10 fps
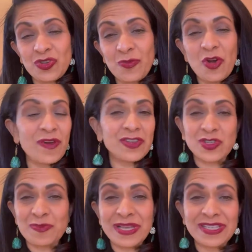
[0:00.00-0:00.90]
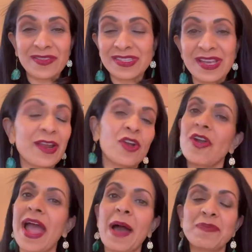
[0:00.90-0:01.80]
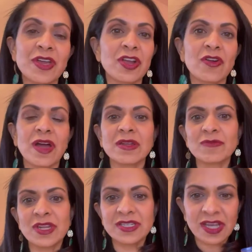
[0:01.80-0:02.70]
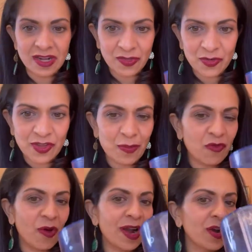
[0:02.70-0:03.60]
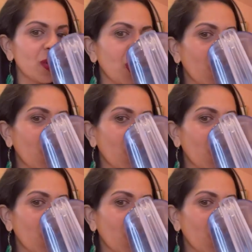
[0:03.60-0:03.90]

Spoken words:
your profiles just based on the site or app that you're on. I'm going to take another sip of water.